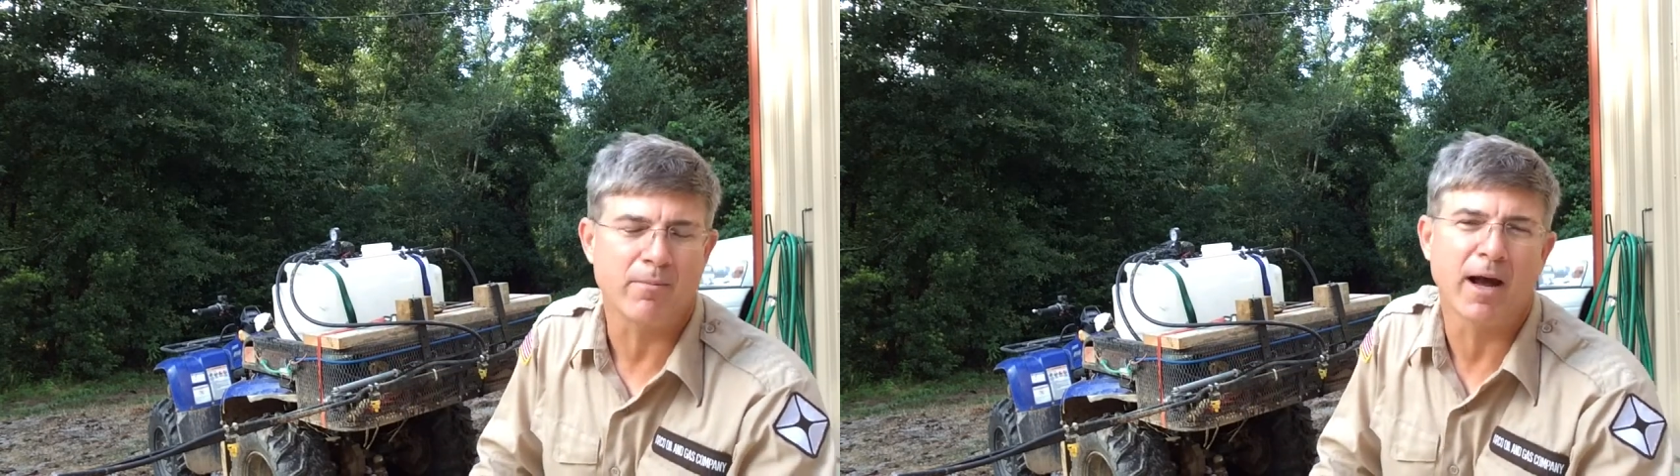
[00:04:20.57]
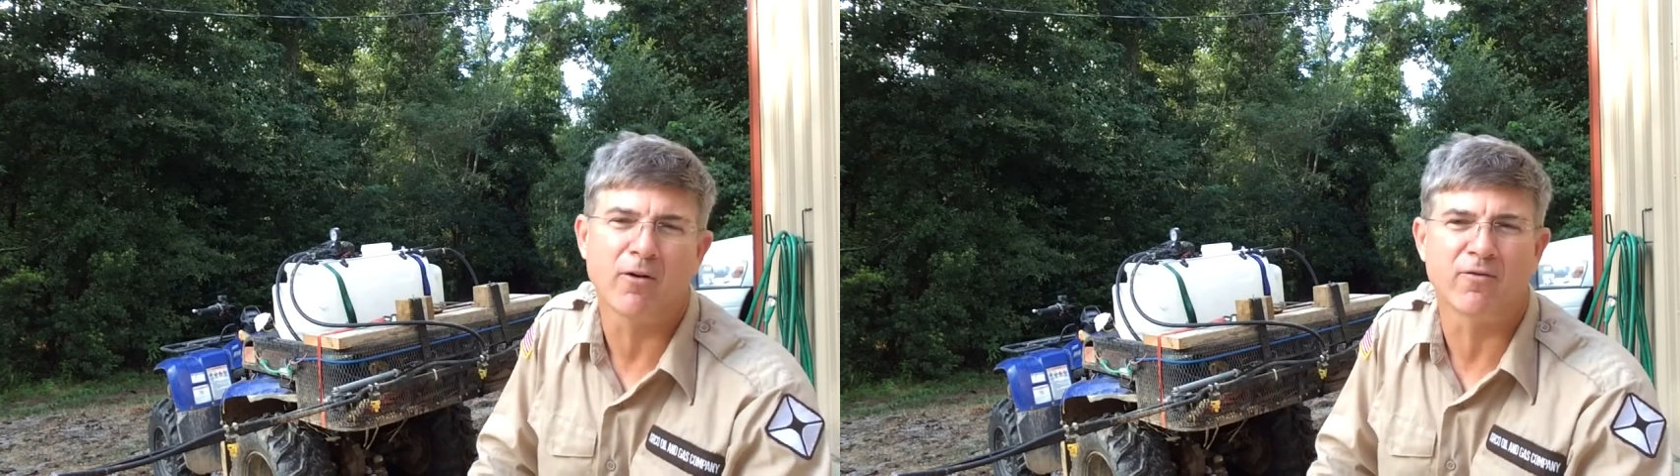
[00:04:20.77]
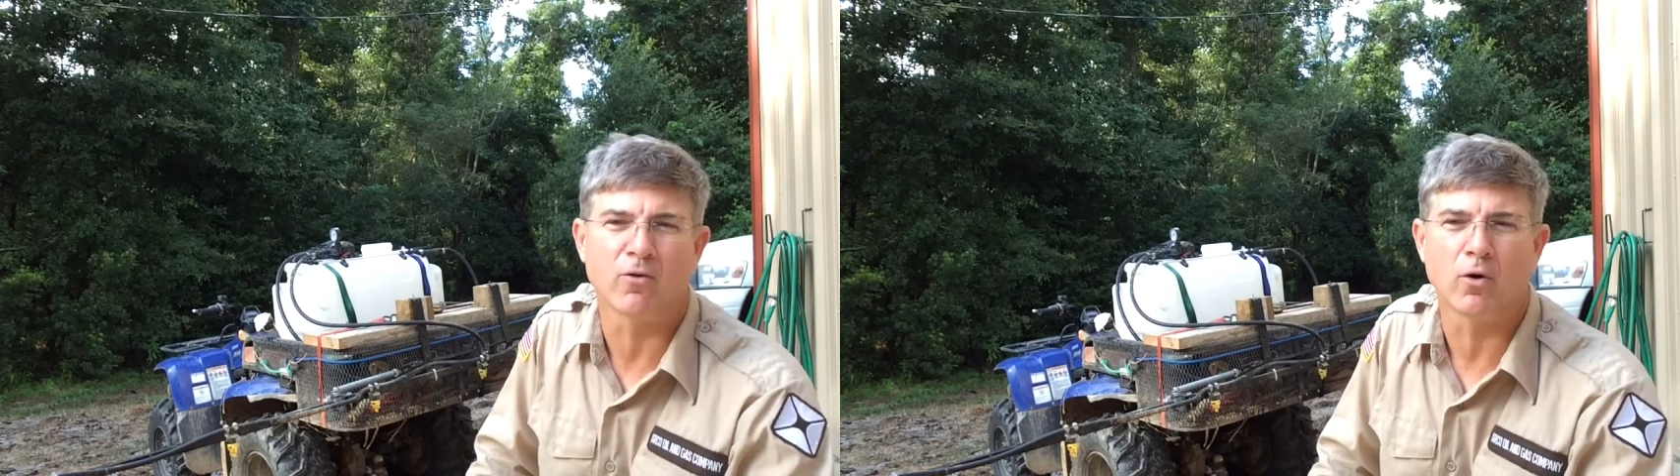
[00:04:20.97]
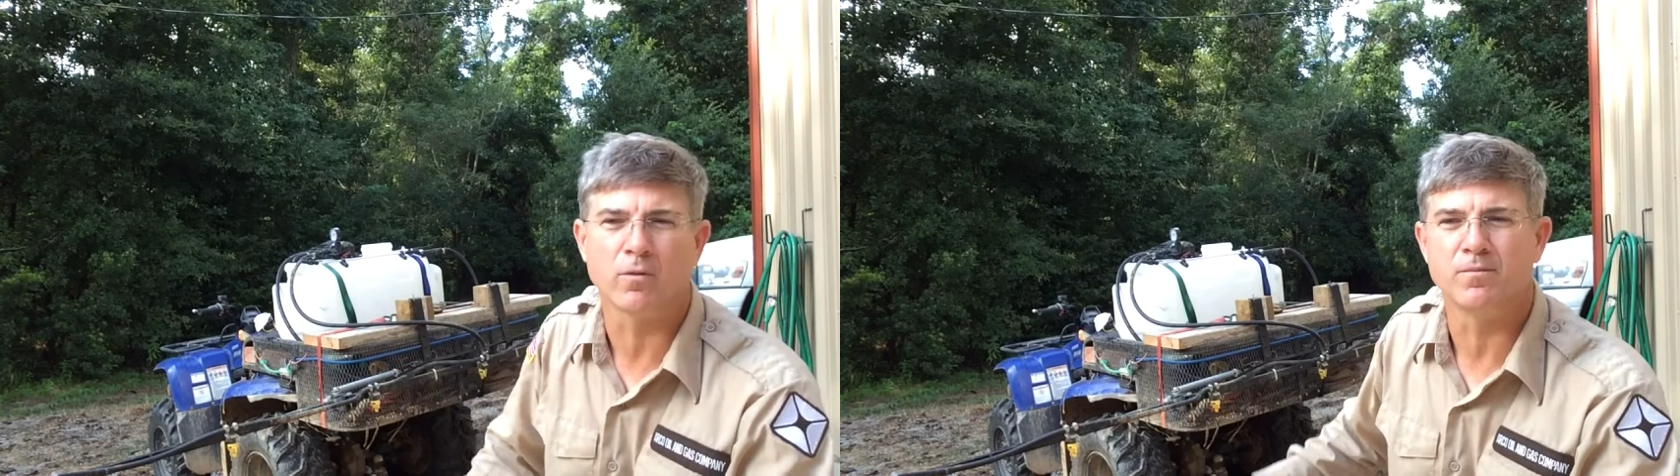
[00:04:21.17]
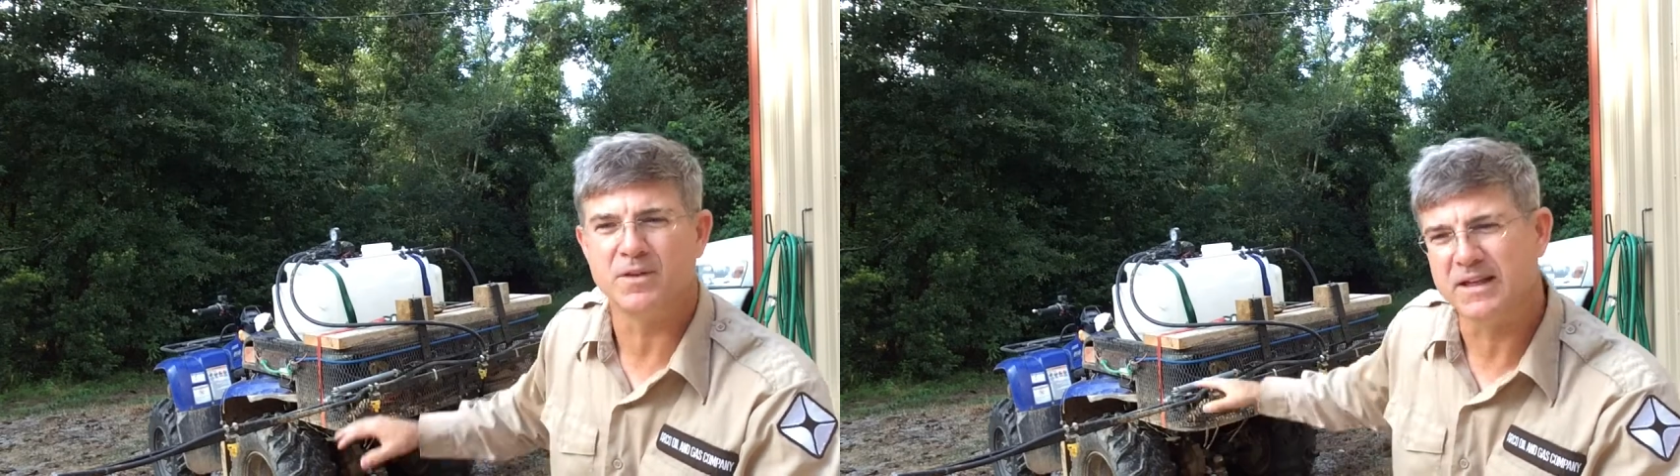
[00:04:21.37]
amount
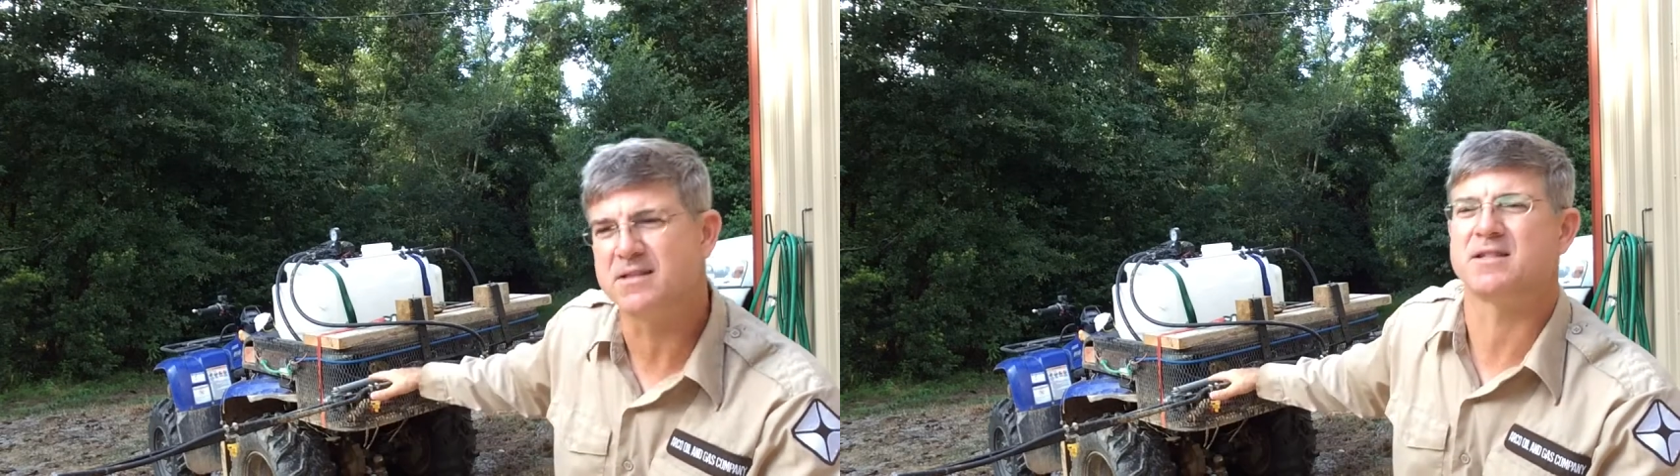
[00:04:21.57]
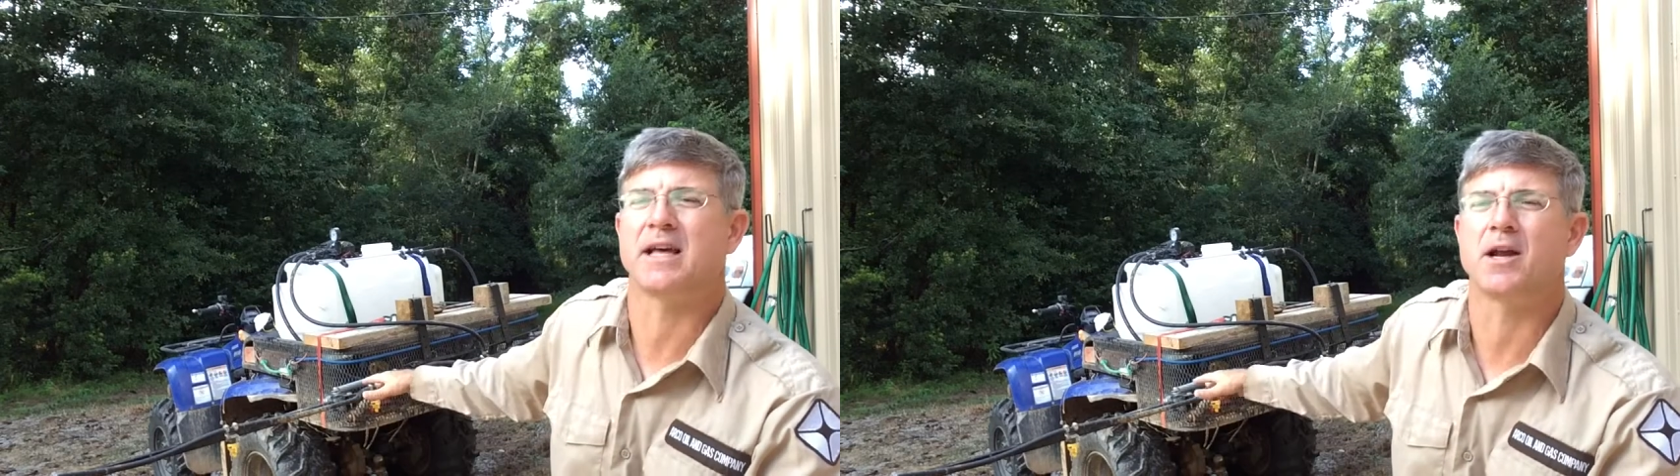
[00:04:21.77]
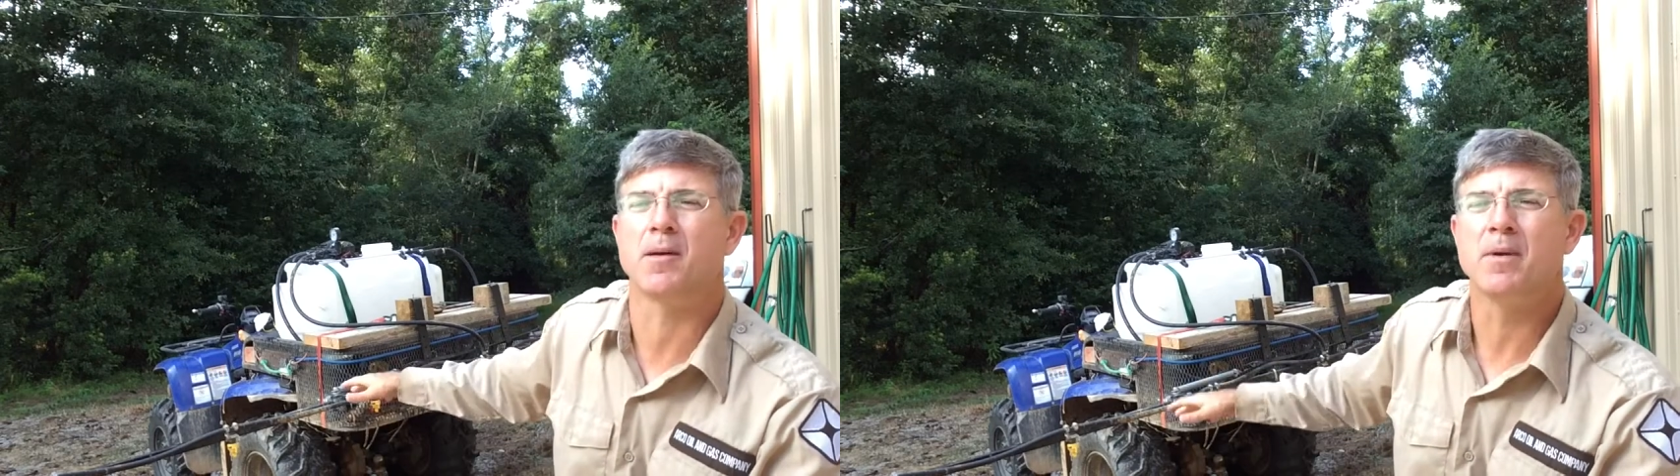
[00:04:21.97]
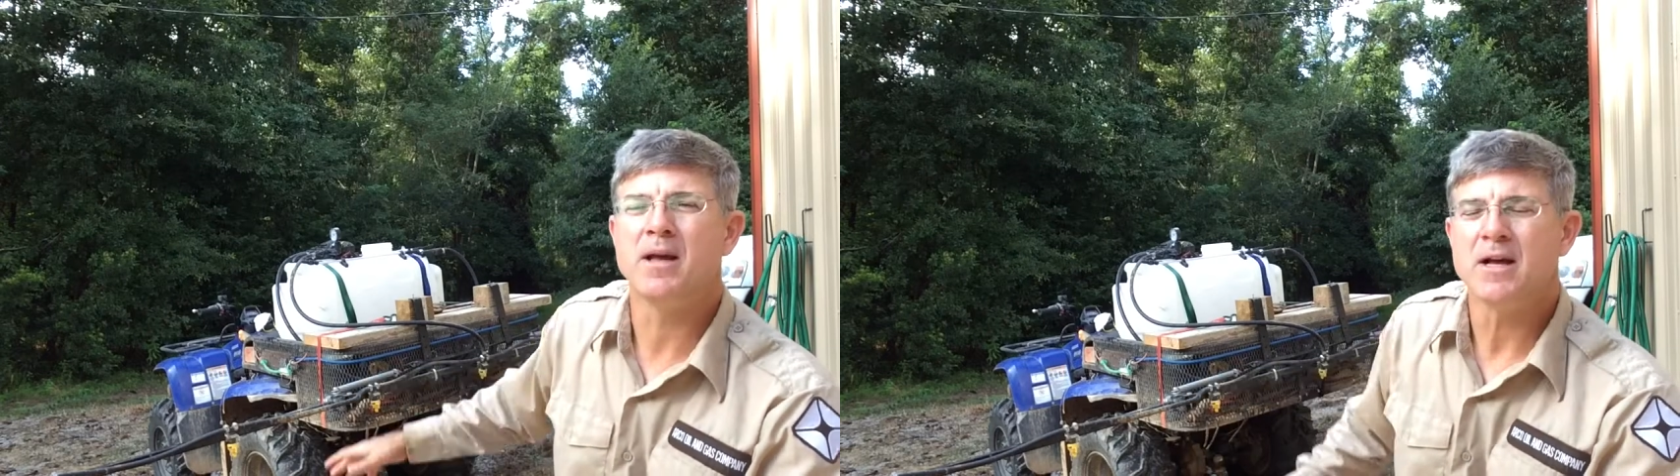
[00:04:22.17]
for this setup.